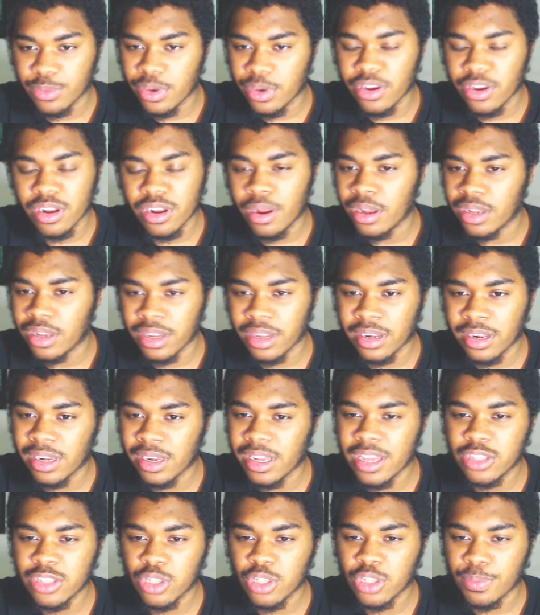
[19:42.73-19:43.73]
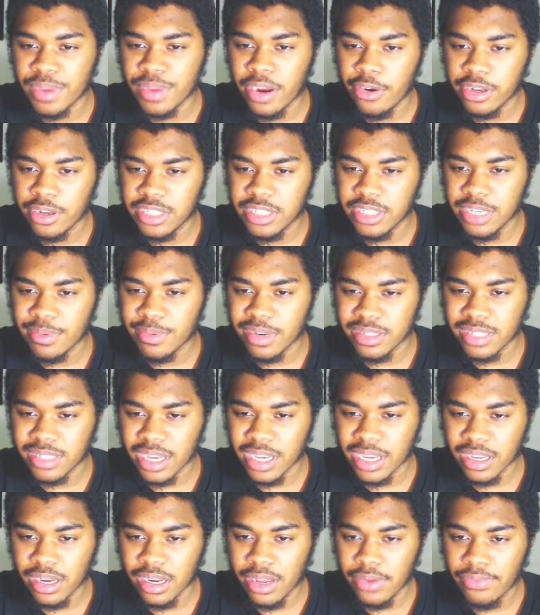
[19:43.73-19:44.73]
We were the clear superior team in the
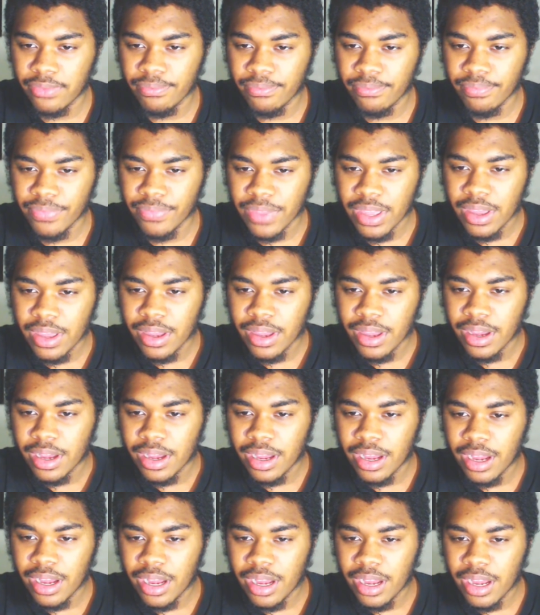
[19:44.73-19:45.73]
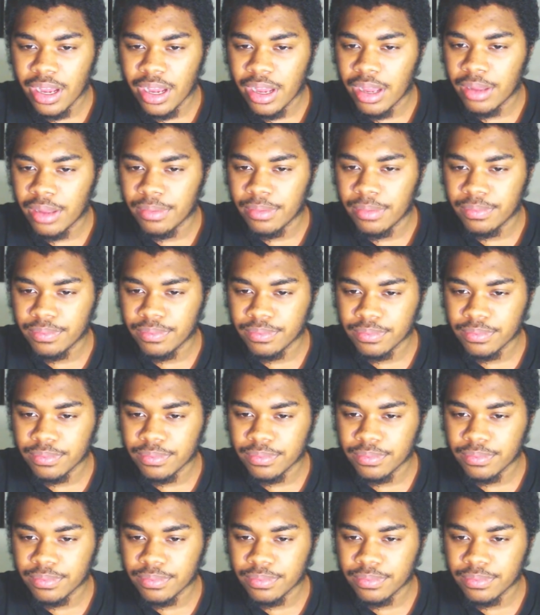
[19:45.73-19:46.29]
second half.